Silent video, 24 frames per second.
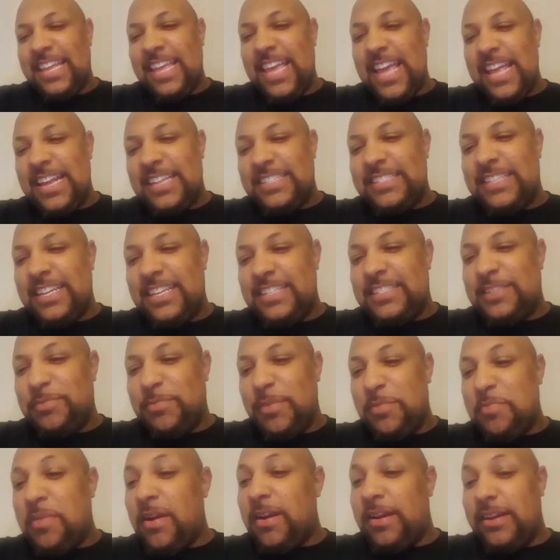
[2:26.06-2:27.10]
Kiana said it should
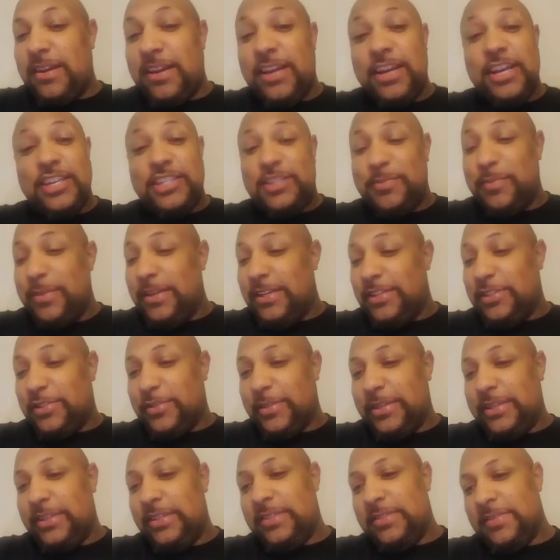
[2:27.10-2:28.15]
be part of the Hush
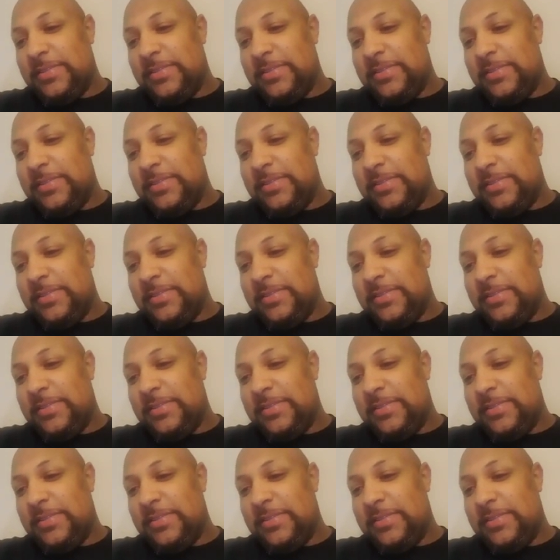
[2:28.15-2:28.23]
Ministry.